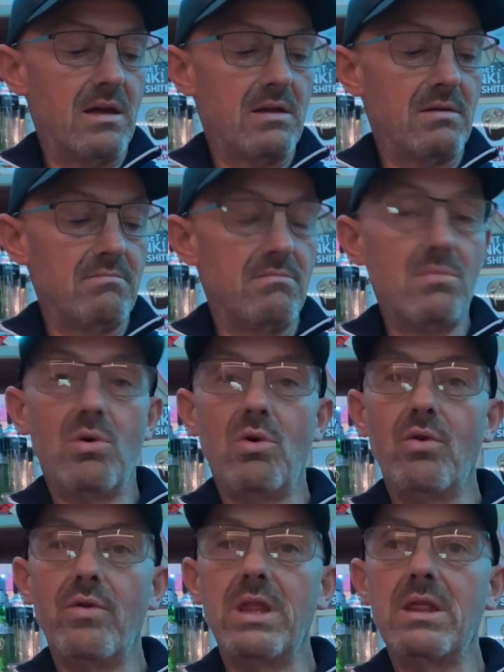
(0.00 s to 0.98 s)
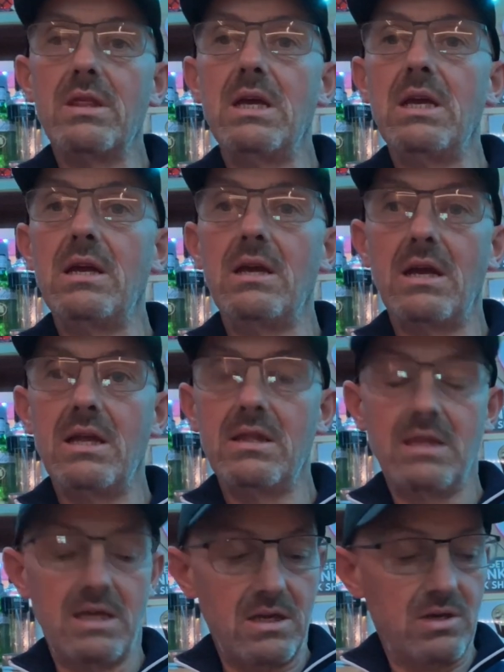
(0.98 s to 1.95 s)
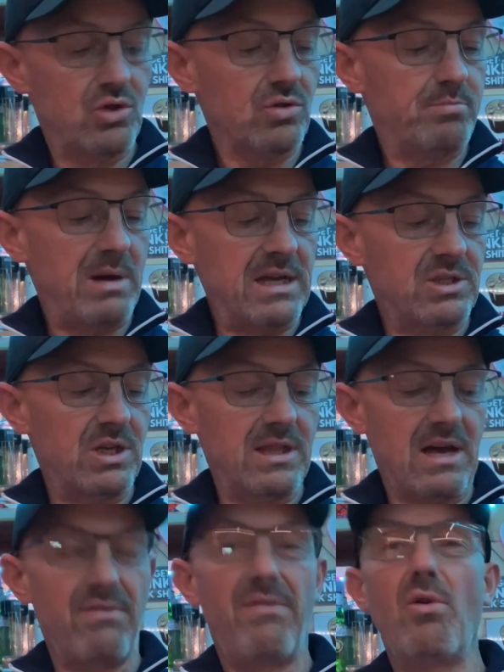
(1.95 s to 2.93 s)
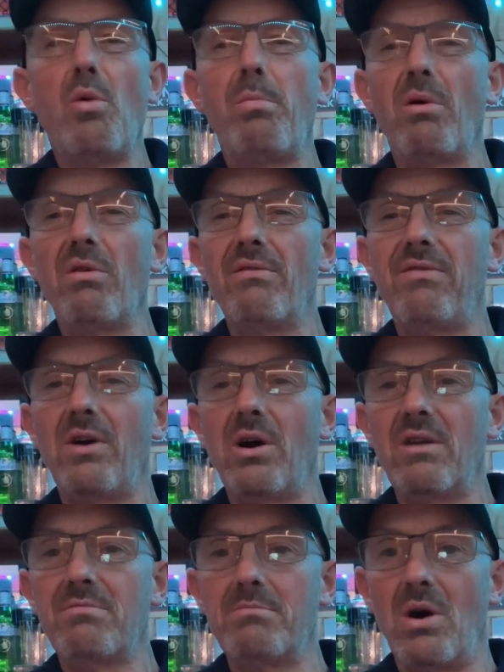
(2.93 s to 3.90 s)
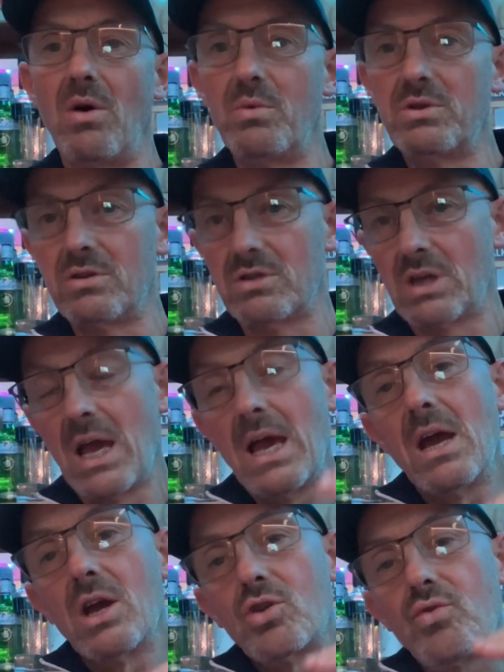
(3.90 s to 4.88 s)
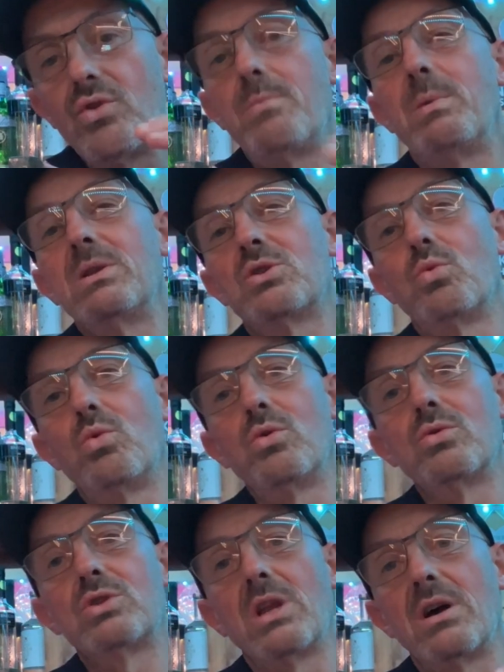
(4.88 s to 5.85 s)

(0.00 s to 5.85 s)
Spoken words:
more in the just passing that 4.5 mark, which is creeping towards